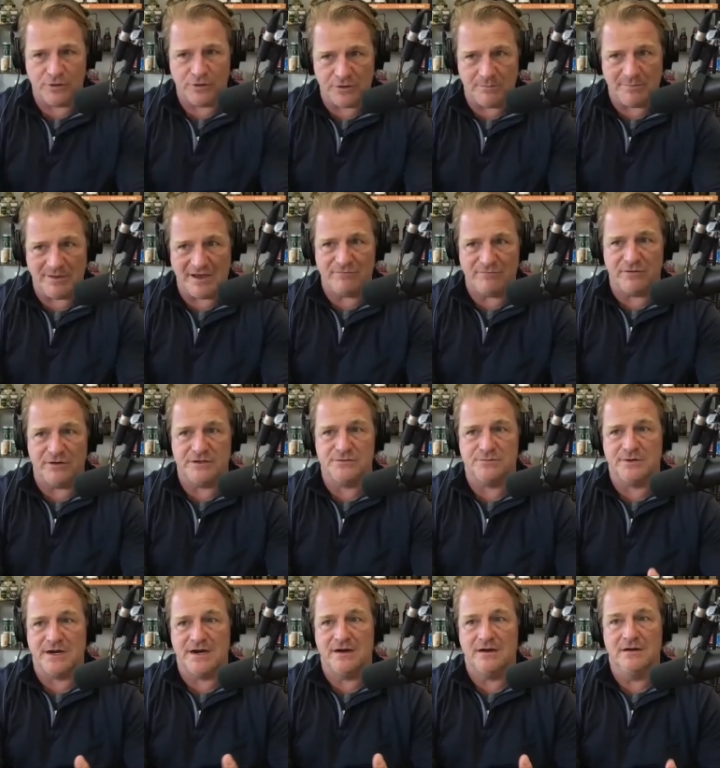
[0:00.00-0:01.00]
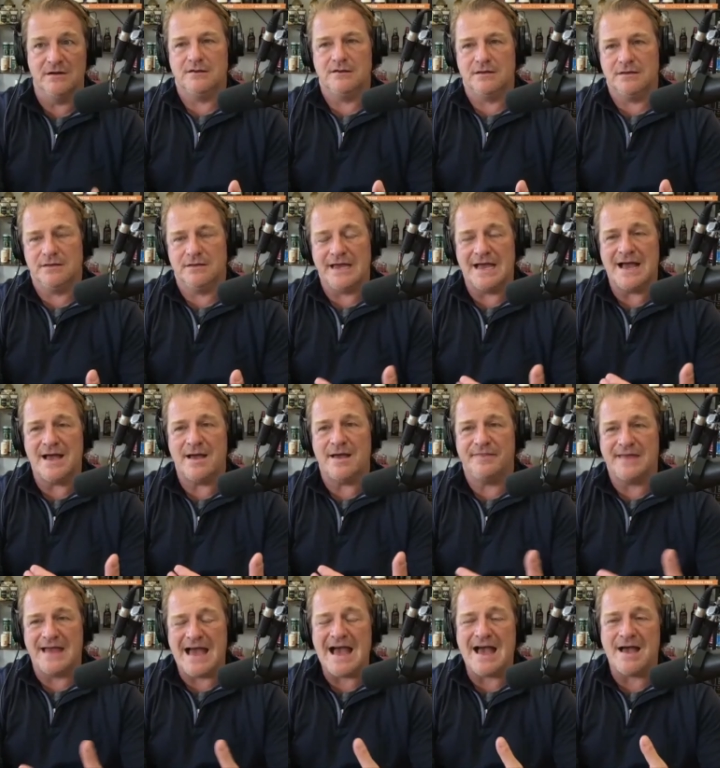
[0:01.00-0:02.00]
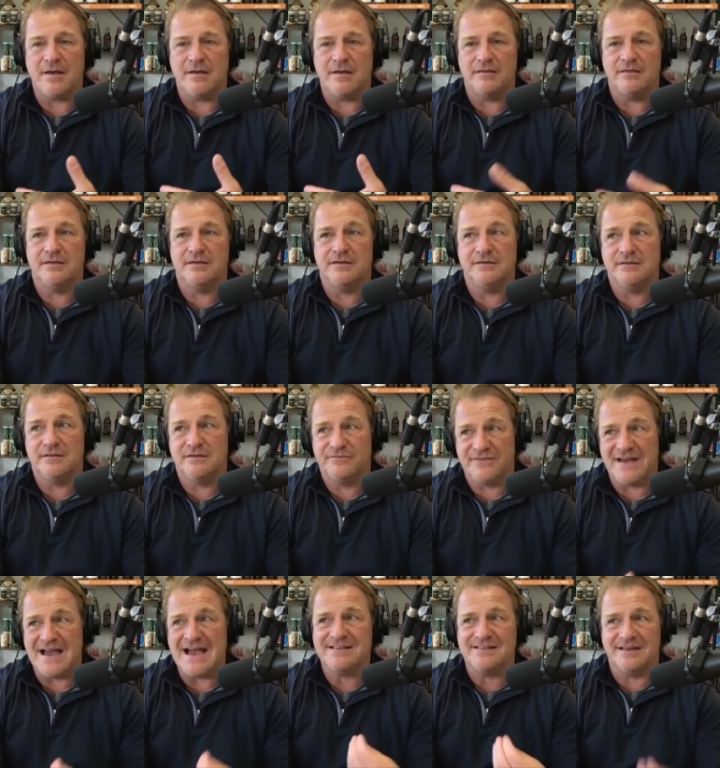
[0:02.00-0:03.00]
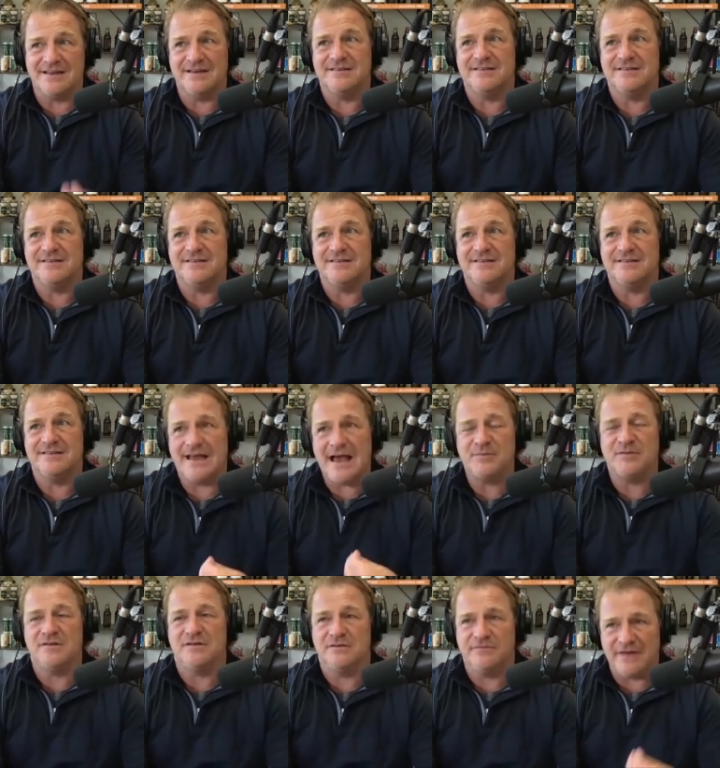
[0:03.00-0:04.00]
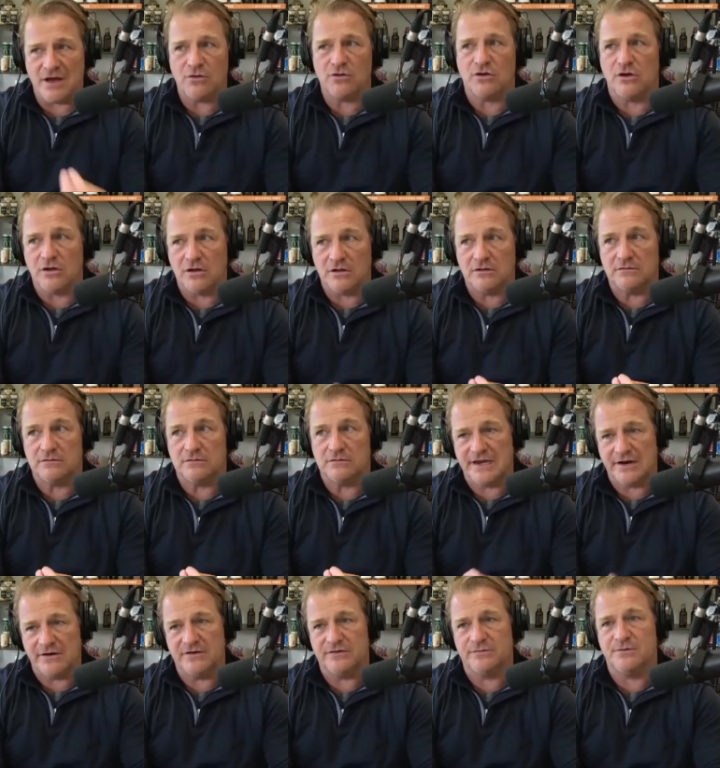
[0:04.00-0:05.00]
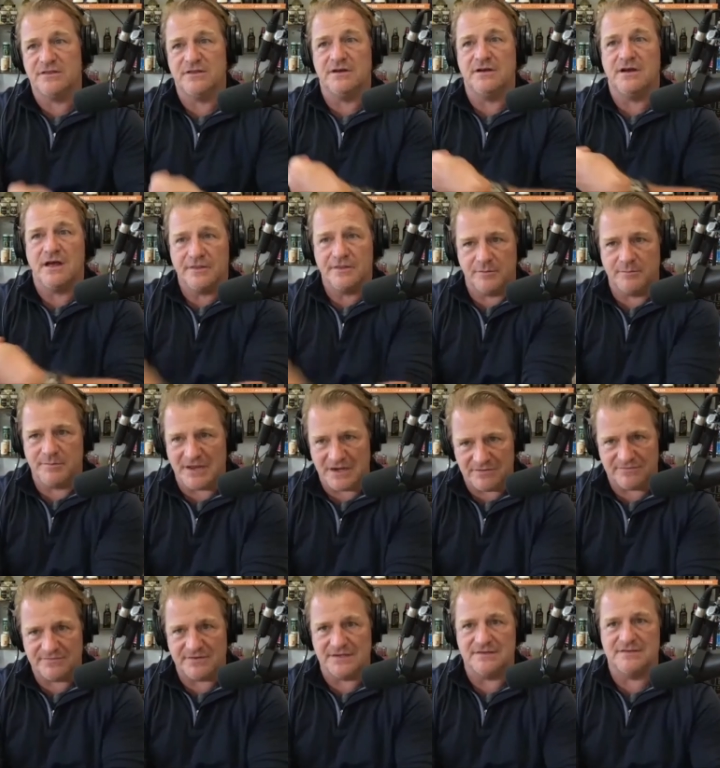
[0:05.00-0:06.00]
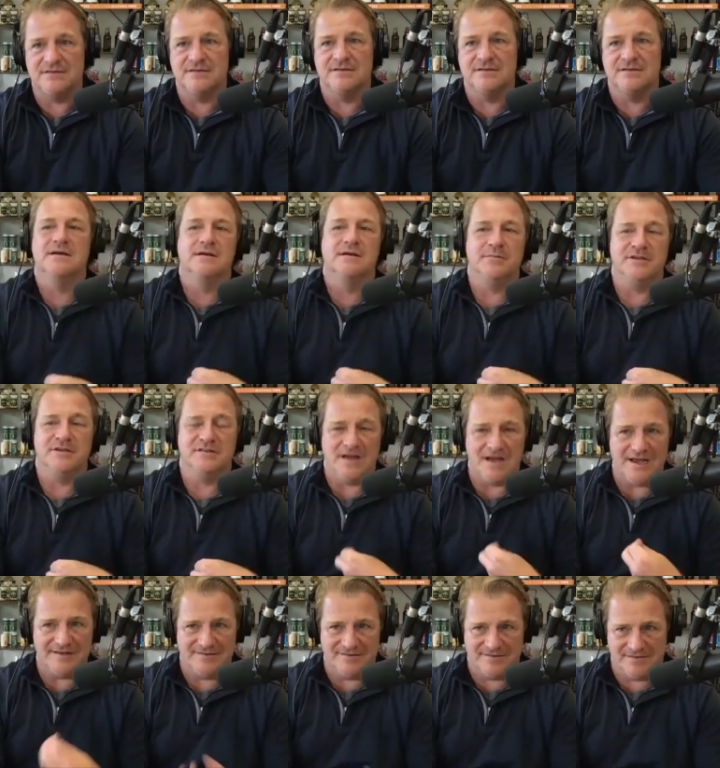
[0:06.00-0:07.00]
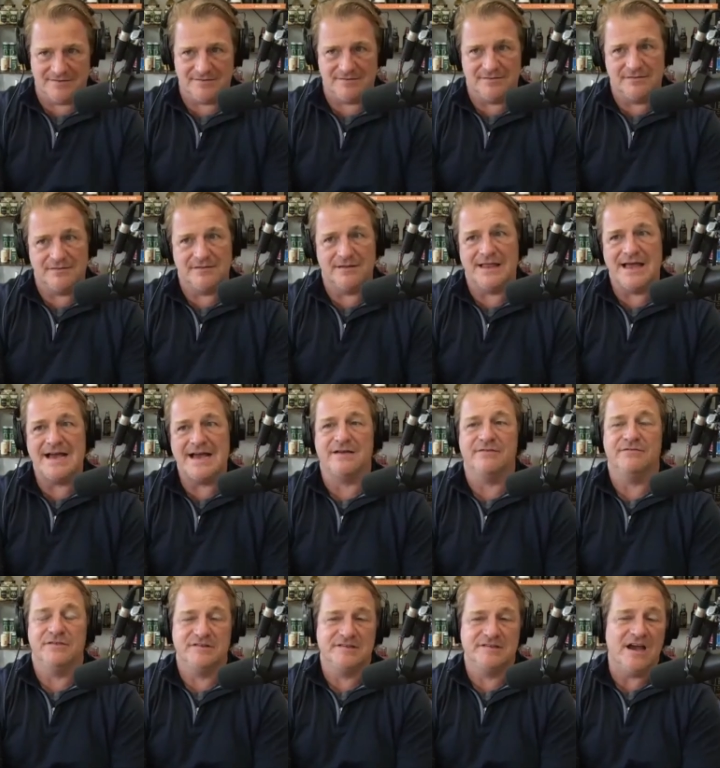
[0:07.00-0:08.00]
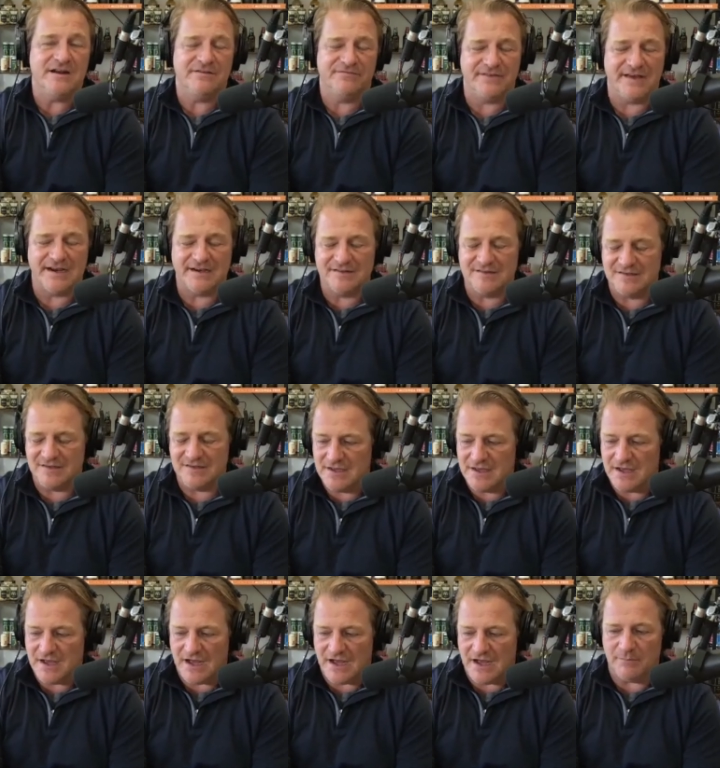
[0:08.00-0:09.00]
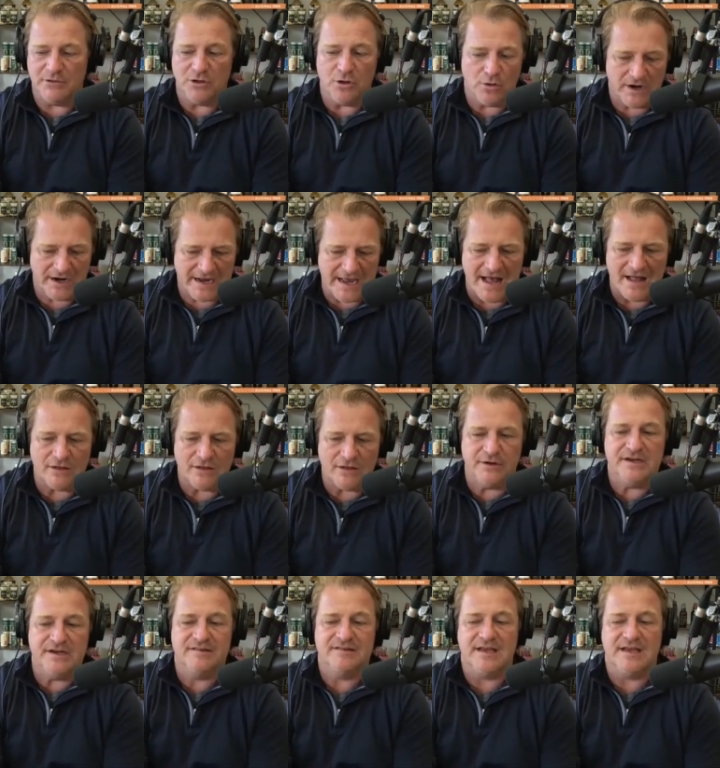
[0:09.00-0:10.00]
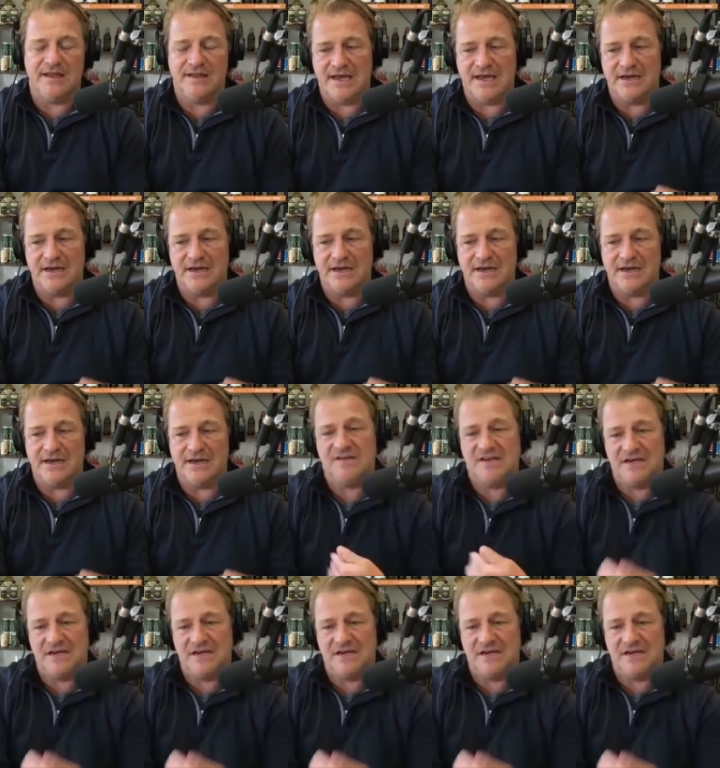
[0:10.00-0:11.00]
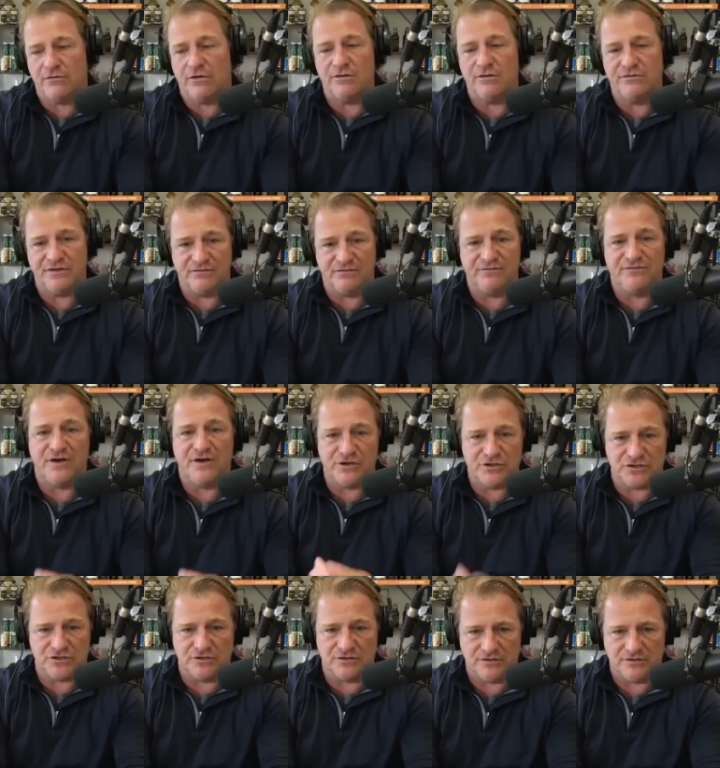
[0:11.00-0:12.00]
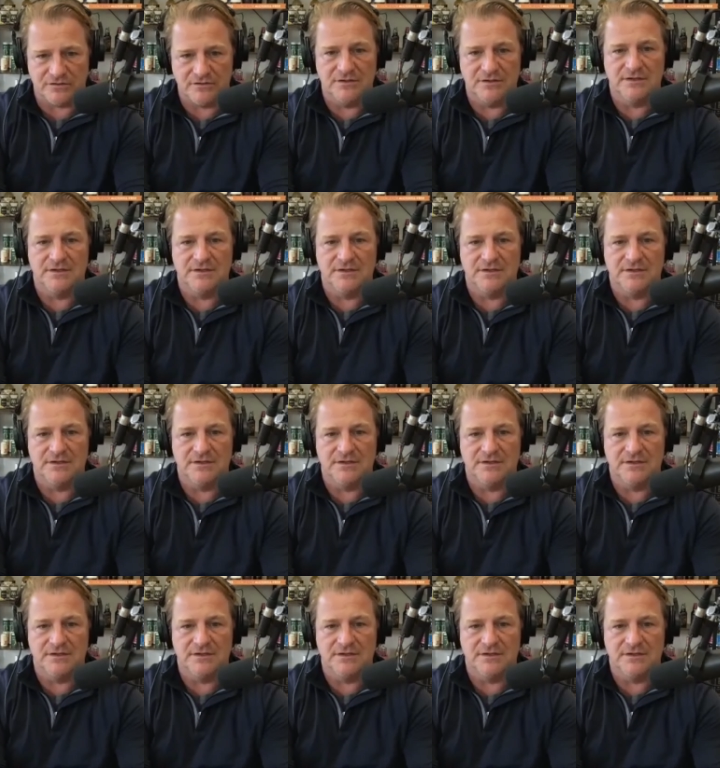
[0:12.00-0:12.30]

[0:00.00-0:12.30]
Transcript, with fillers: you beverage, where the the the the fact that it's absent of alcohol carries with it other benefits besides right. the lack of the side effects, um, lower calories, and then you're seeing a lot of growth in functional.